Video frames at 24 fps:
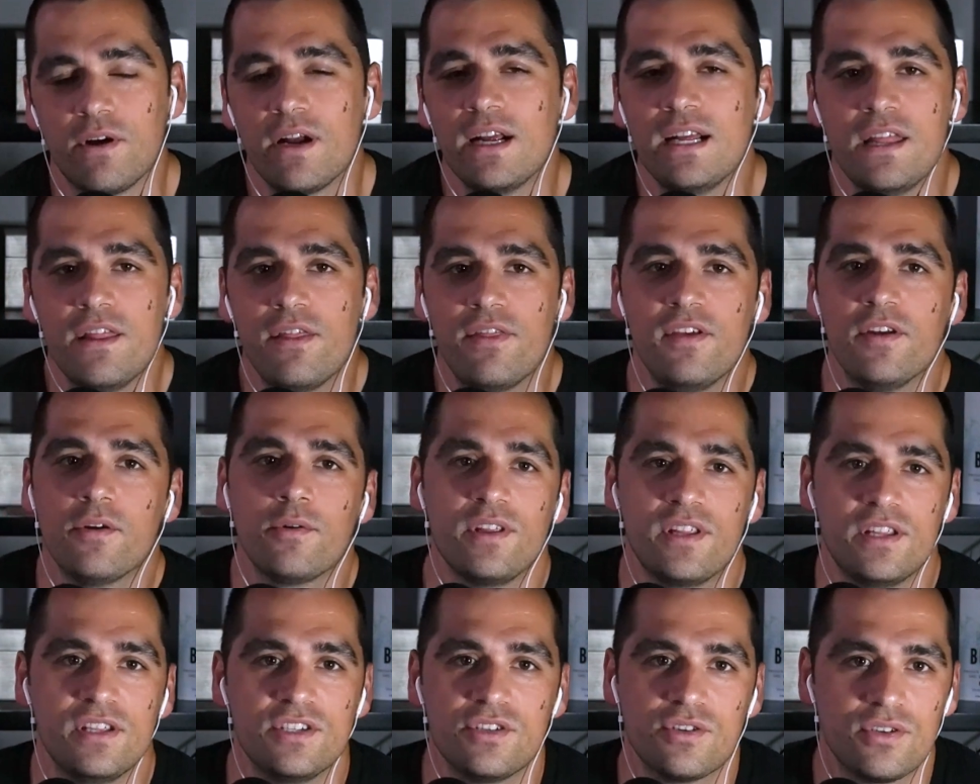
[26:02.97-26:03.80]
right? In theory,
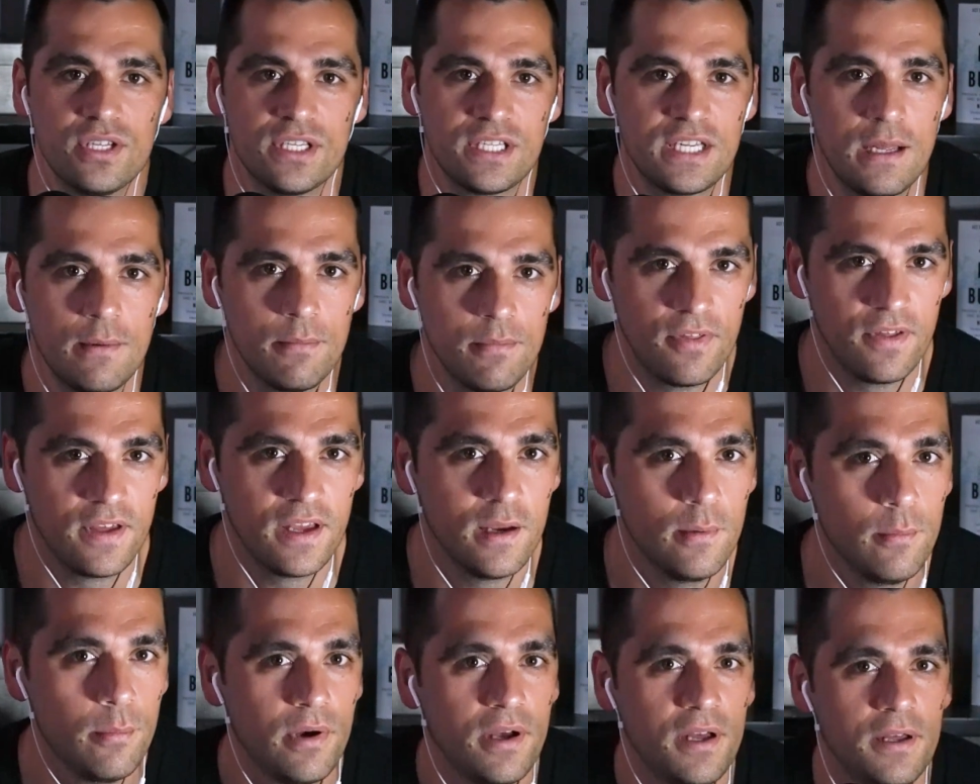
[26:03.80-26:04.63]
these are the same
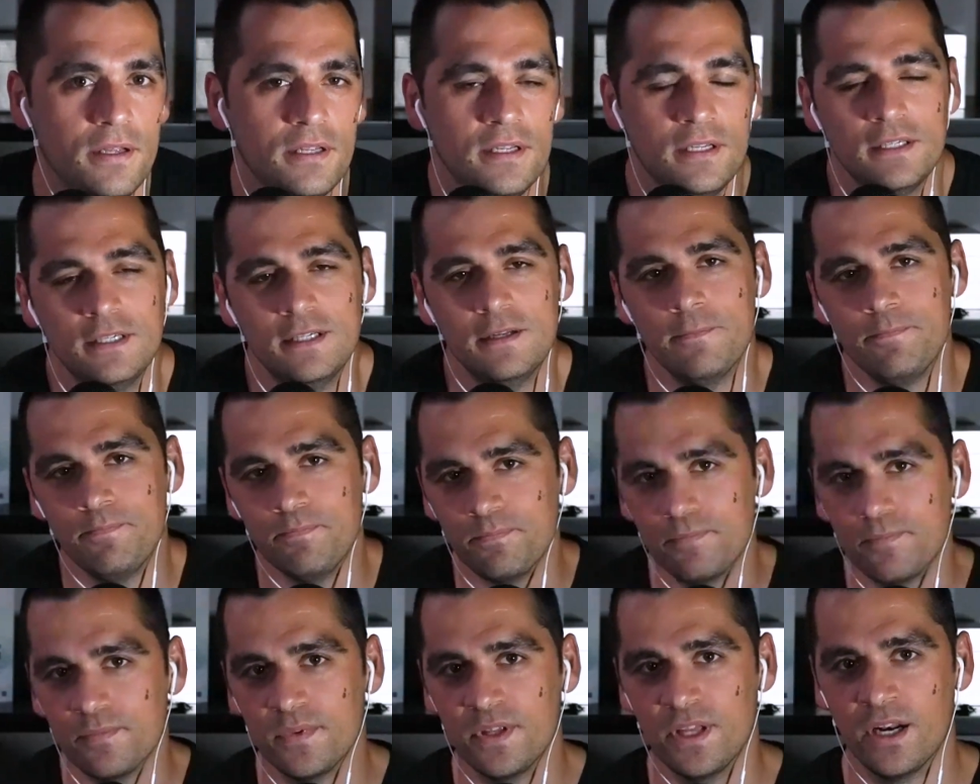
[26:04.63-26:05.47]
thing, but
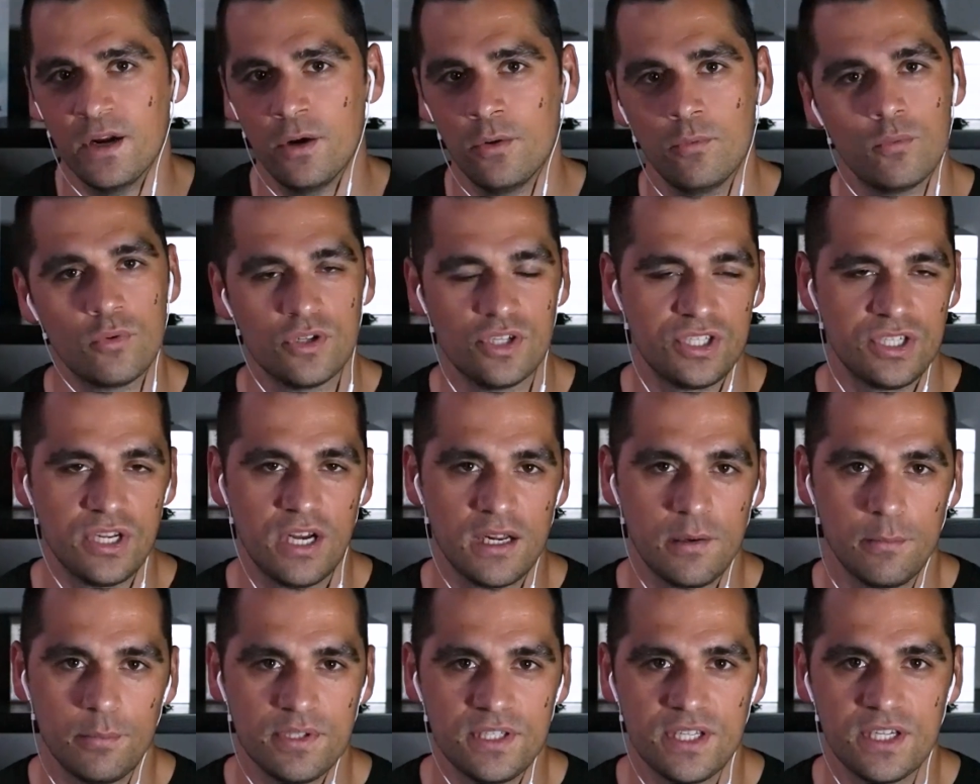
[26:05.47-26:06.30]
we're just
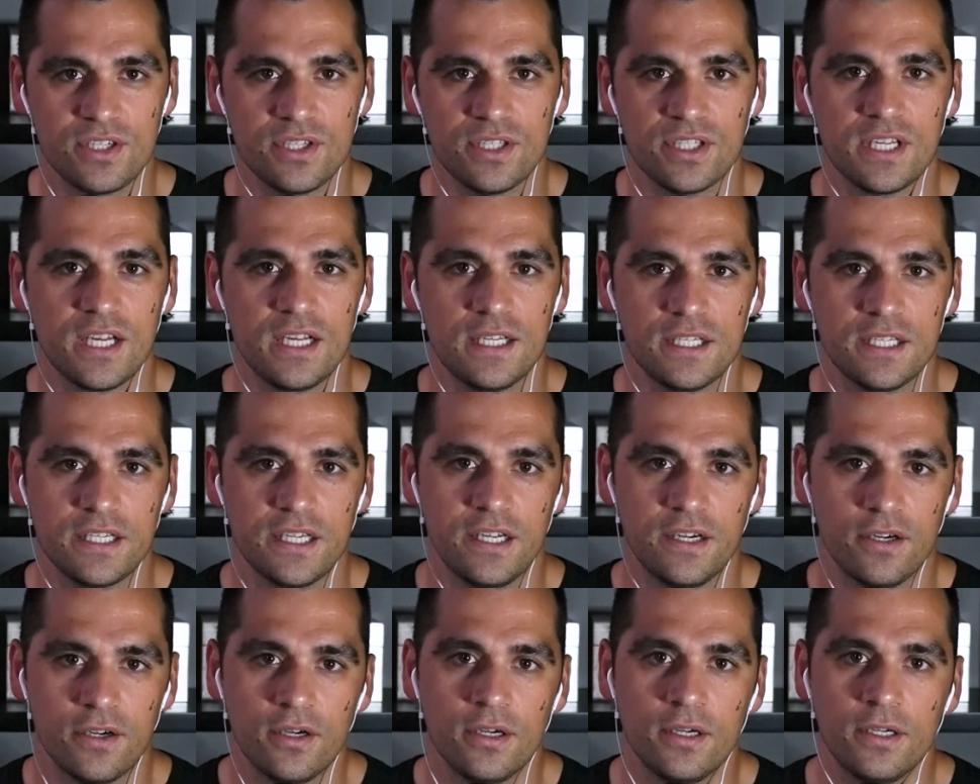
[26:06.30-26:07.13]
talking position sizing here.